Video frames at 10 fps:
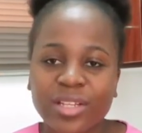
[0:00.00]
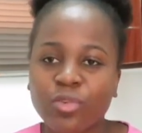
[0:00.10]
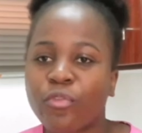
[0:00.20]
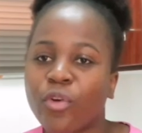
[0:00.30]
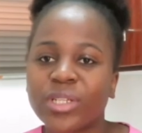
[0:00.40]

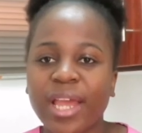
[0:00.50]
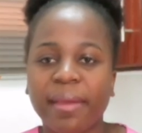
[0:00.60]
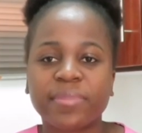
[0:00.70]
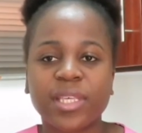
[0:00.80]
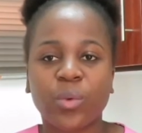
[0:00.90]
to four
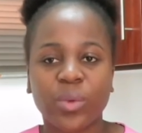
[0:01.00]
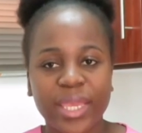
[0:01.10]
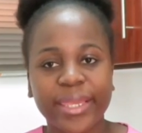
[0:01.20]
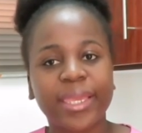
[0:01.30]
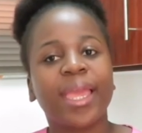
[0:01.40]
times a
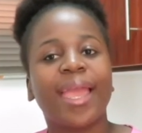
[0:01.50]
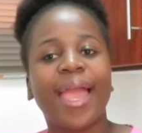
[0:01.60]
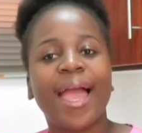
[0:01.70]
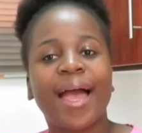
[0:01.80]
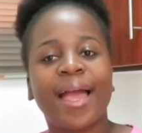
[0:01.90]
week,
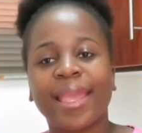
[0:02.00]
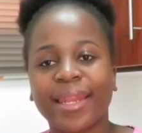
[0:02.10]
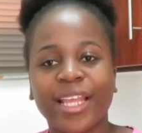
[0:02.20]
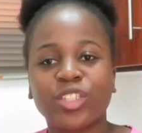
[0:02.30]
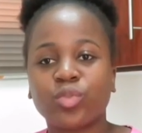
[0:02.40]

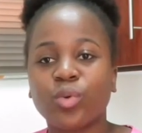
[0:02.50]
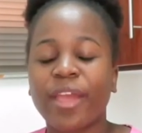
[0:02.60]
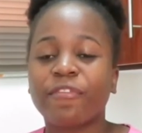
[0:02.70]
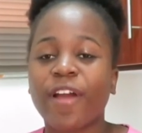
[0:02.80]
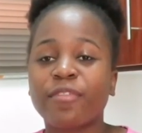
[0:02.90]
and I do
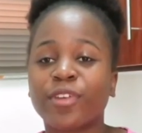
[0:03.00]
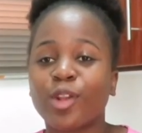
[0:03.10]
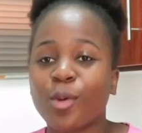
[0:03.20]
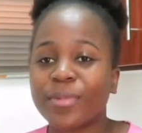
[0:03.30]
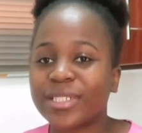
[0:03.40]
a 5
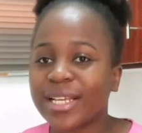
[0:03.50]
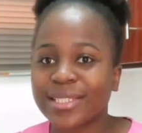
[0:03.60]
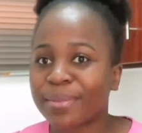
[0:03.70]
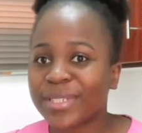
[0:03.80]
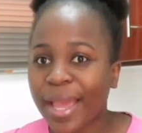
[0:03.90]
kilometer.
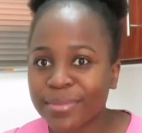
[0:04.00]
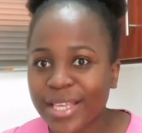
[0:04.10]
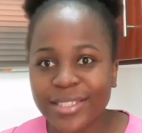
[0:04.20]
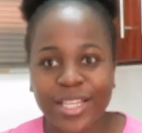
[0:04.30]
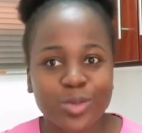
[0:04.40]

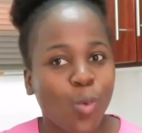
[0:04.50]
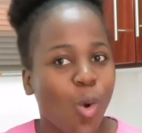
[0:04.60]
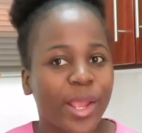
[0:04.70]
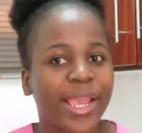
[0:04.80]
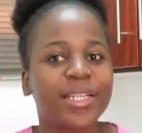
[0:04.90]
Sometimes I just
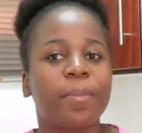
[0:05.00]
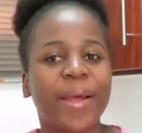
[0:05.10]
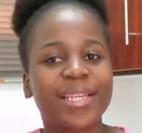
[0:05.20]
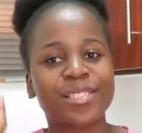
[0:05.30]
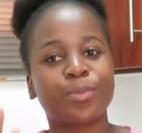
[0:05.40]
walk it,
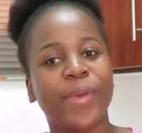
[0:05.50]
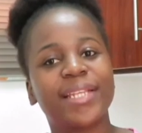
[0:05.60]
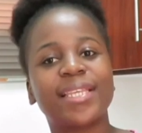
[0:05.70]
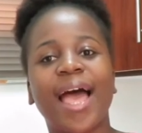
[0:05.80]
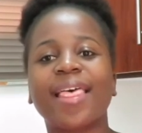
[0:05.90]
but it's
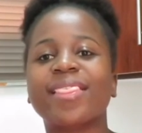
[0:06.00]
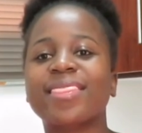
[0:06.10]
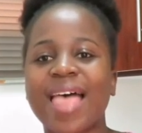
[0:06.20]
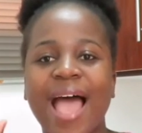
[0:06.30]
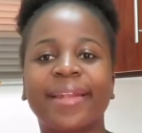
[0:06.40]
better
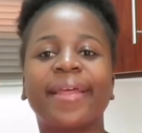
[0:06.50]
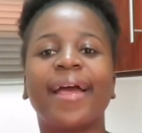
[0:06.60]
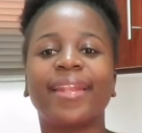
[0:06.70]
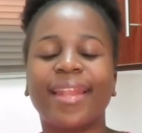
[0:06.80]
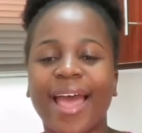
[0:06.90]
than
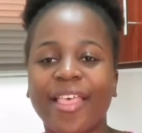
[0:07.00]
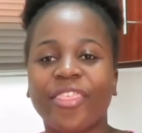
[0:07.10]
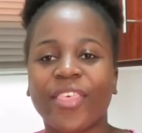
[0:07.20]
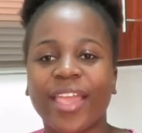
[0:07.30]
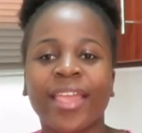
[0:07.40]

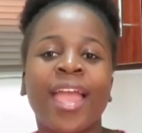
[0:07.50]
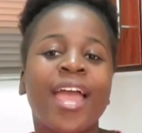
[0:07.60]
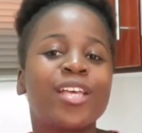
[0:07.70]
nothing.